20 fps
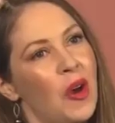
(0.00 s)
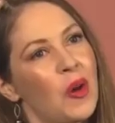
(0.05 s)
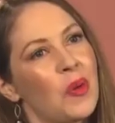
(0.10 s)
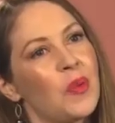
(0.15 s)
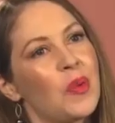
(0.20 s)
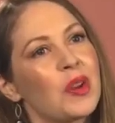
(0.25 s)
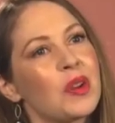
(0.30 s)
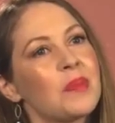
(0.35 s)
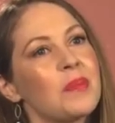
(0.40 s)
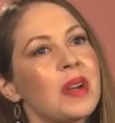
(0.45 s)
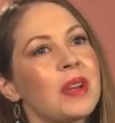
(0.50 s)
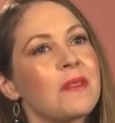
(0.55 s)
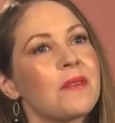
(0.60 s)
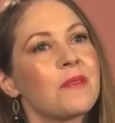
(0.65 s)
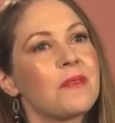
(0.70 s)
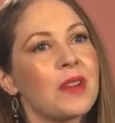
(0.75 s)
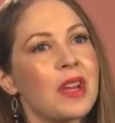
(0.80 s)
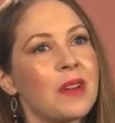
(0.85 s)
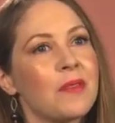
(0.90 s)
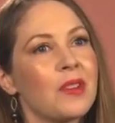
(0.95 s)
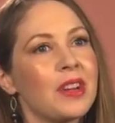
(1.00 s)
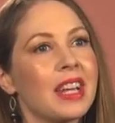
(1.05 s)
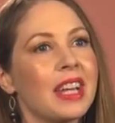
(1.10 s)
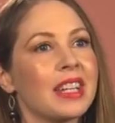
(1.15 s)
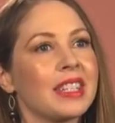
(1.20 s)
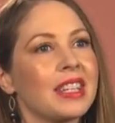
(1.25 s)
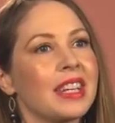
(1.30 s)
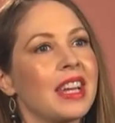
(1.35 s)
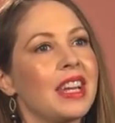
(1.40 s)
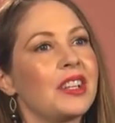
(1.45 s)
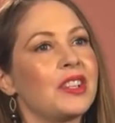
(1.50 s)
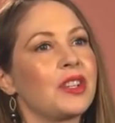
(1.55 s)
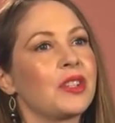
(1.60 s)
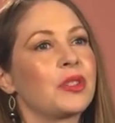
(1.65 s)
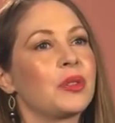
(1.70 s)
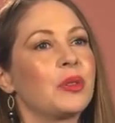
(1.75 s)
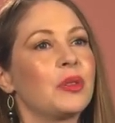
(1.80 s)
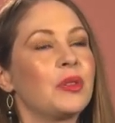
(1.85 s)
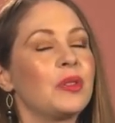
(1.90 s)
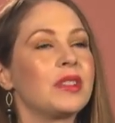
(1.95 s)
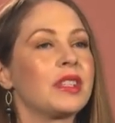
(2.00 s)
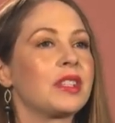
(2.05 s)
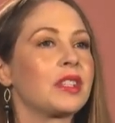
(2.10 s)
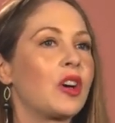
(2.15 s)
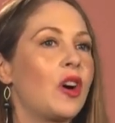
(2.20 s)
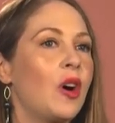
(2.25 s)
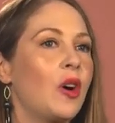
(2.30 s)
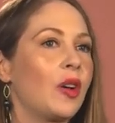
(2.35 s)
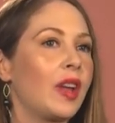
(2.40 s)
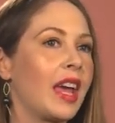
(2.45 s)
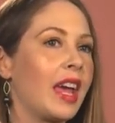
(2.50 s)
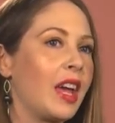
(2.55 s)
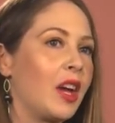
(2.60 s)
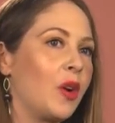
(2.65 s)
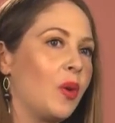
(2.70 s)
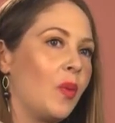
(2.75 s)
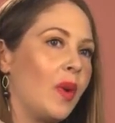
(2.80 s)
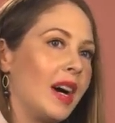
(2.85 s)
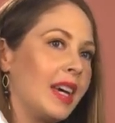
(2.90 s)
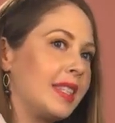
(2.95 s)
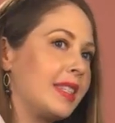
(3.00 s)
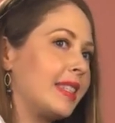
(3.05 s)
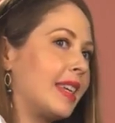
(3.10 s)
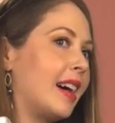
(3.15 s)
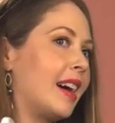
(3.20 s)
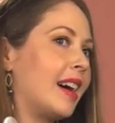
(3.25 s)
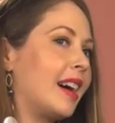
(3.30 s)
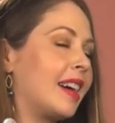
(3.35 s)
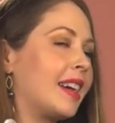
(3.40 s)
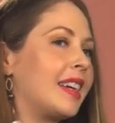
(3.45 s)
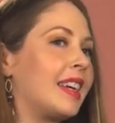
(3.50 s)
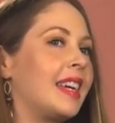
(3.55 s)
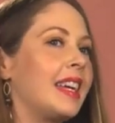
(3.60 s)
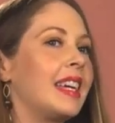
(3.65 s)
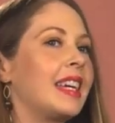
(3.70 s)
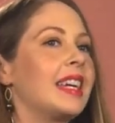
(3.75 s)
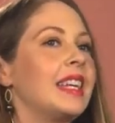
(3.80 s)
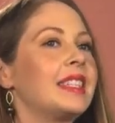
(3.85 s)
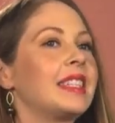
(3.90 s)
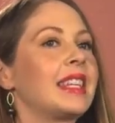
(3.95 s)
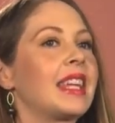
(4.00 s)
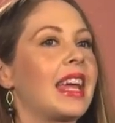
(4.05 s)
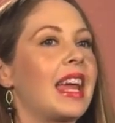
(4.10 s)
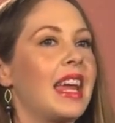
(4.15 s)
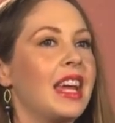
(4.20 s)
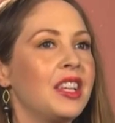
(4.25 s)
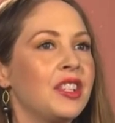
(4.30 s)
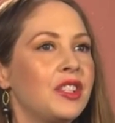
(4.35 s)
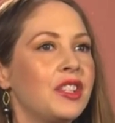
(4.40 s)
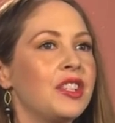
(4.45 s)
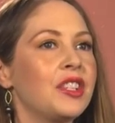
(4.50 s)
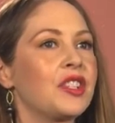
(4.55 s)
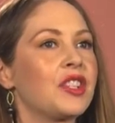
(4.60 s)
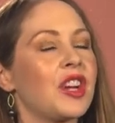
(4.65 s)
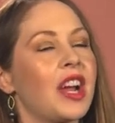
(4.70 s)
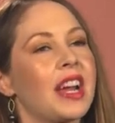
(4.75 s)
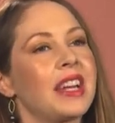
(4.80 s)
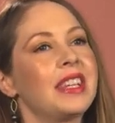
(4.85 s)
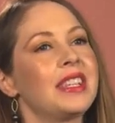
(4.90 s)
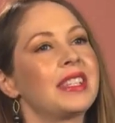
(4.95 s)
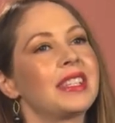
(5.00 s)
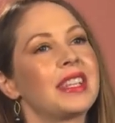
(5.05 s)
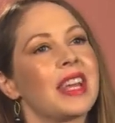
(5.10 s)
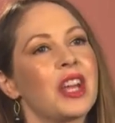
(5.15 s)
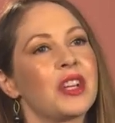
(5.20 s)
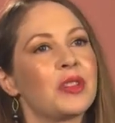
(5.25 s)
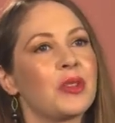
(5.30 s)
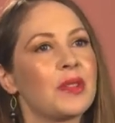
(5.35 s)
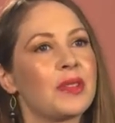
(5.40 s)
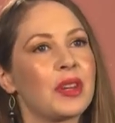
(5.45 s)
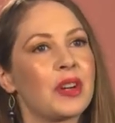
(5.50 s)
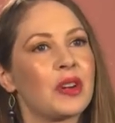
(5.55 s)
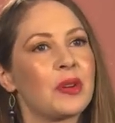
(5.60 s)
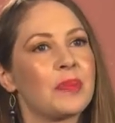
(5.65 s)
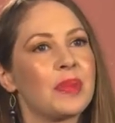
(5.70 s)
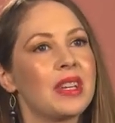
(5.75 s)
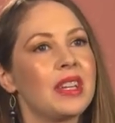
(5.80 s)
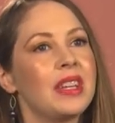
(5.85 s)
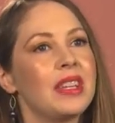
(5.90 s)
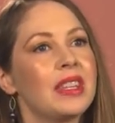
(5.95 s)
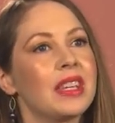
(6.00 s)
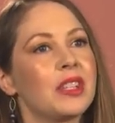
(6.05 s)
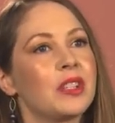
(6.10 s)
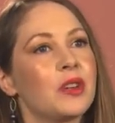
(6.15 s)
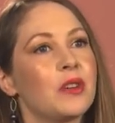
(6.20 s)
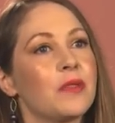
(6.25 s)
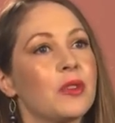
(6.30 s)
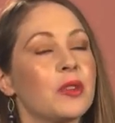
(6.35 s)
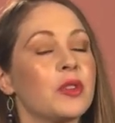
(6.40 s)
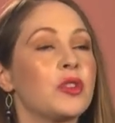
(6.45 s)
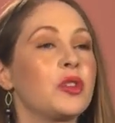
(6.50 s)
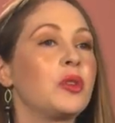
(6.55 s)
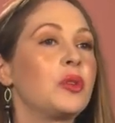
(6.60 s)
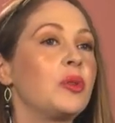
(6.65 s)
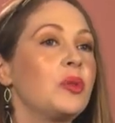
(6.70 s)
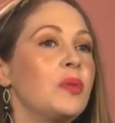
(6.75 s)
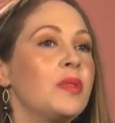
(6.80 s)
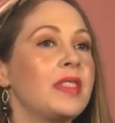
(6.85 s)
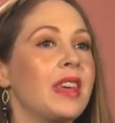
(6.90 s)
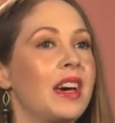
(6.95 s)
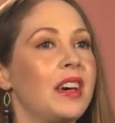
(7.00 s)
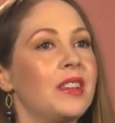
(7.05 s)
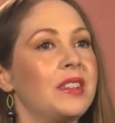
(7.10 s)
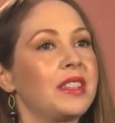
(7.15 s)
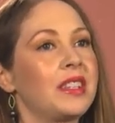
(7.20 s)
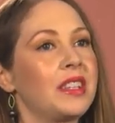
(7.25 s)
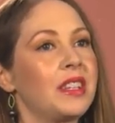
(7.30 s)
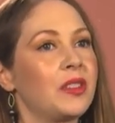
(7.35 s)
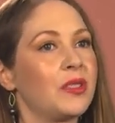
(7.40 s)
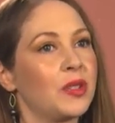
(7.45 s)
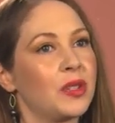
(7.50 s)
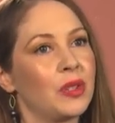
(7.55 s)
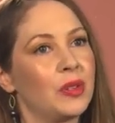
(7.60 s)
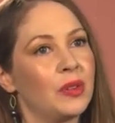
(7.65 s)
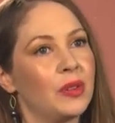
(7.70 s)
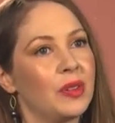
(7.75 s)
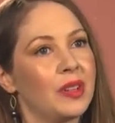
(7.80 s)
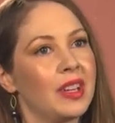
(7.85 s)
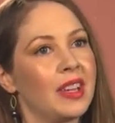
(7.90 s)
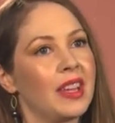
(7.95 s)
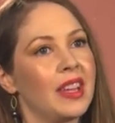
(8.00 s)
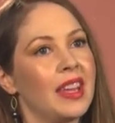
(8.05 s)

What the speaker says: One of my favorite anti-aging tools is called a Gua Sha. It's an ancient Chinese natural therapy that's over 2,000 years old.